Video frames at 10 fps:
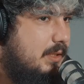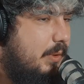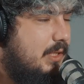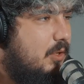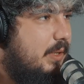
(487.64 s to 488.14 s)
So
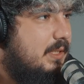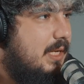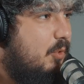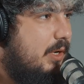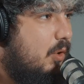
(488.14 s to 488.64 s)
as long as
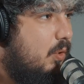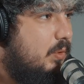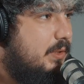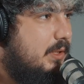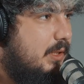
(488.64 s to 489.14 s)
someone
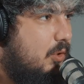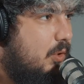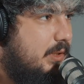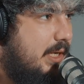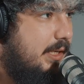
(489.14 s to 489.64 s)
holds a
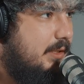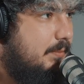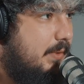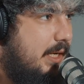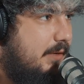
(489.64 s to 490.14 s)
golden
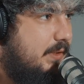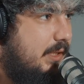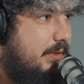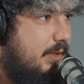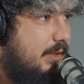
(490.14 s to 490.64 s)
item
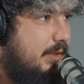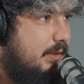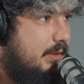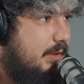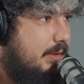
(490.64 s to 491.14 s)
NFT
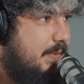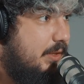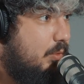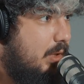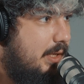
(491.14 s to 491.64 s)
in
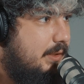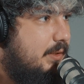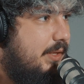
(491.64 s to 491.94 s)
their wallet,